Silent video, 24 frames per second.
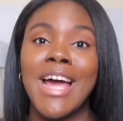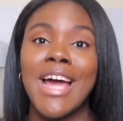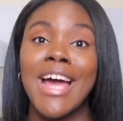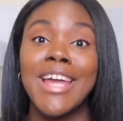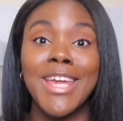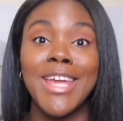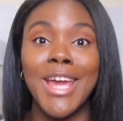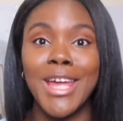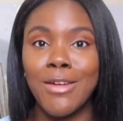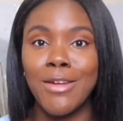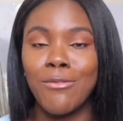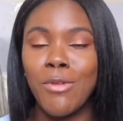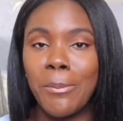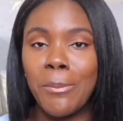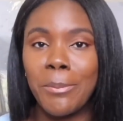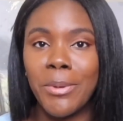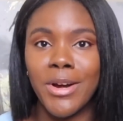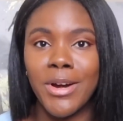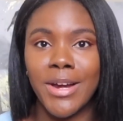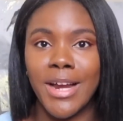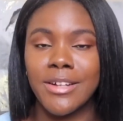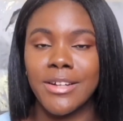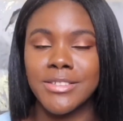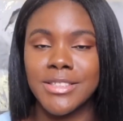I can't even
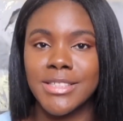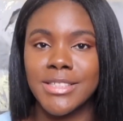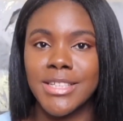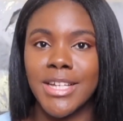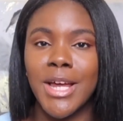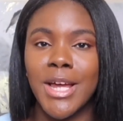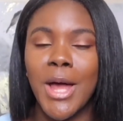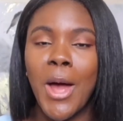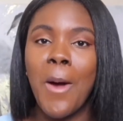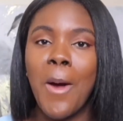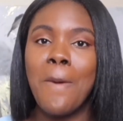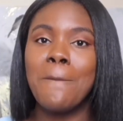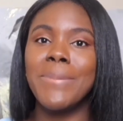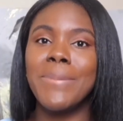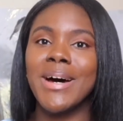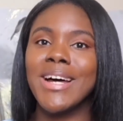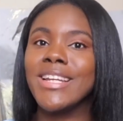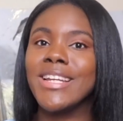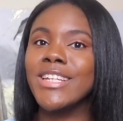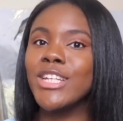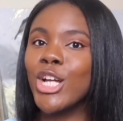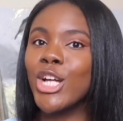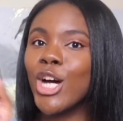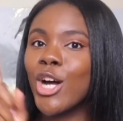pronounce it,
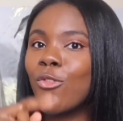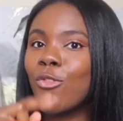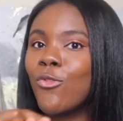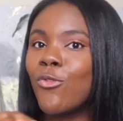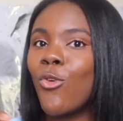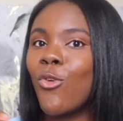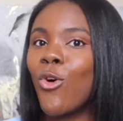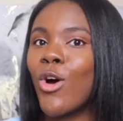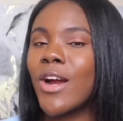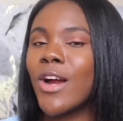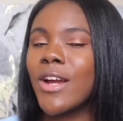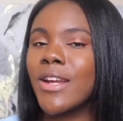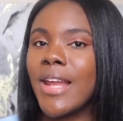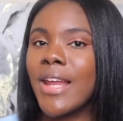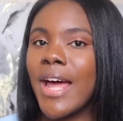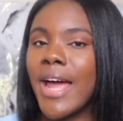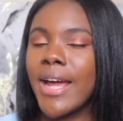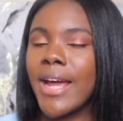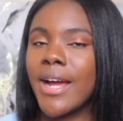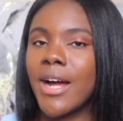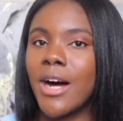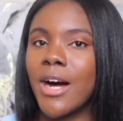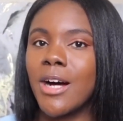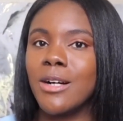but look for
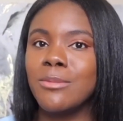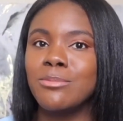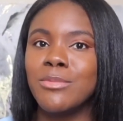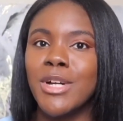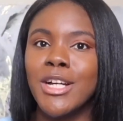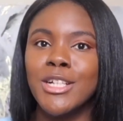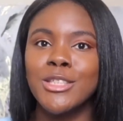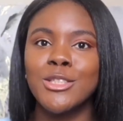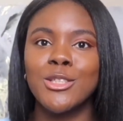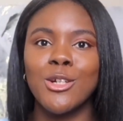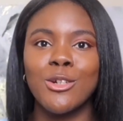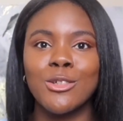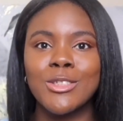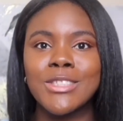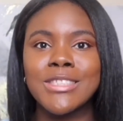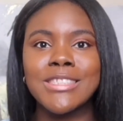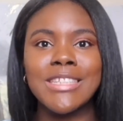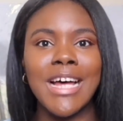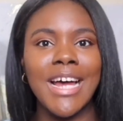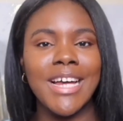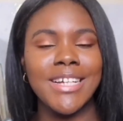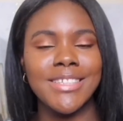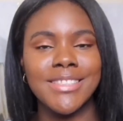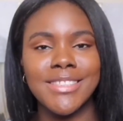like those
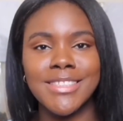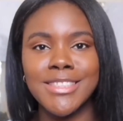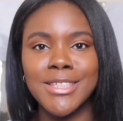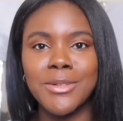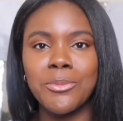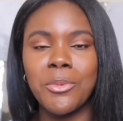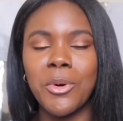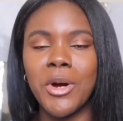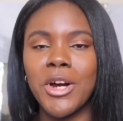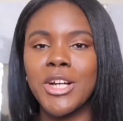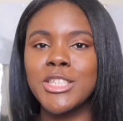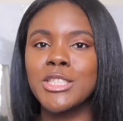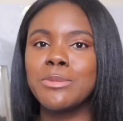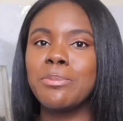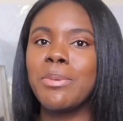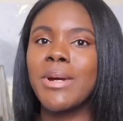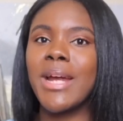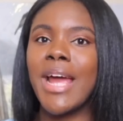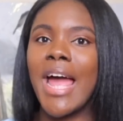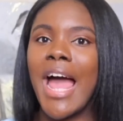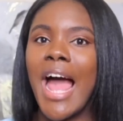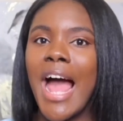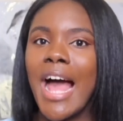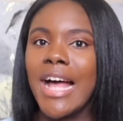sciencey words, but
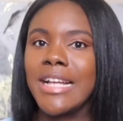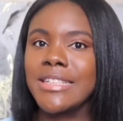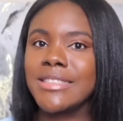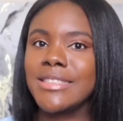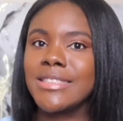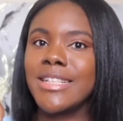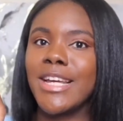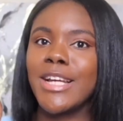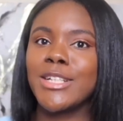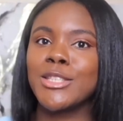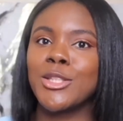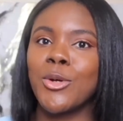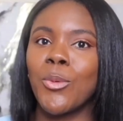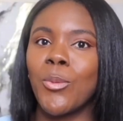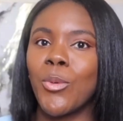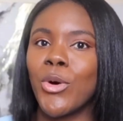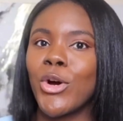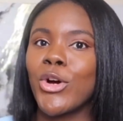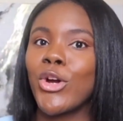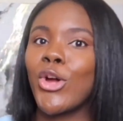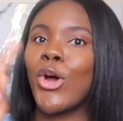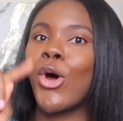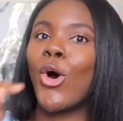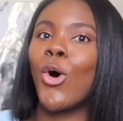it has like the
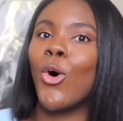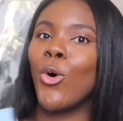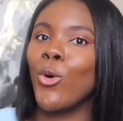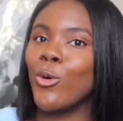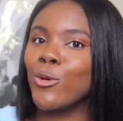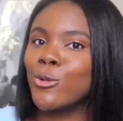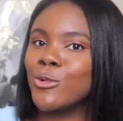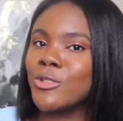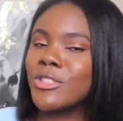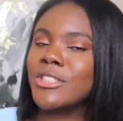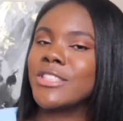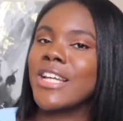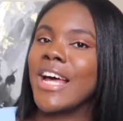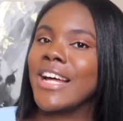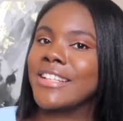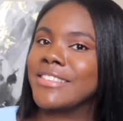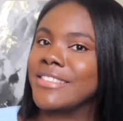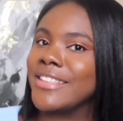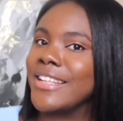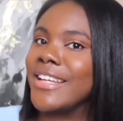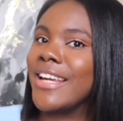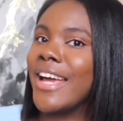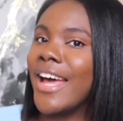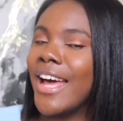word cones
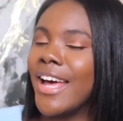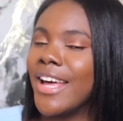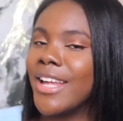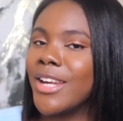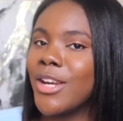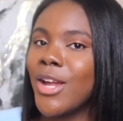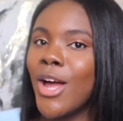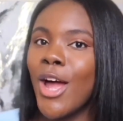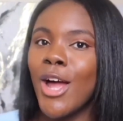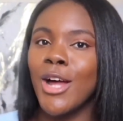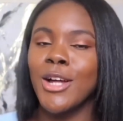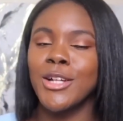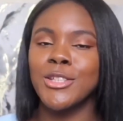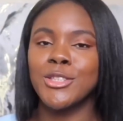at the end.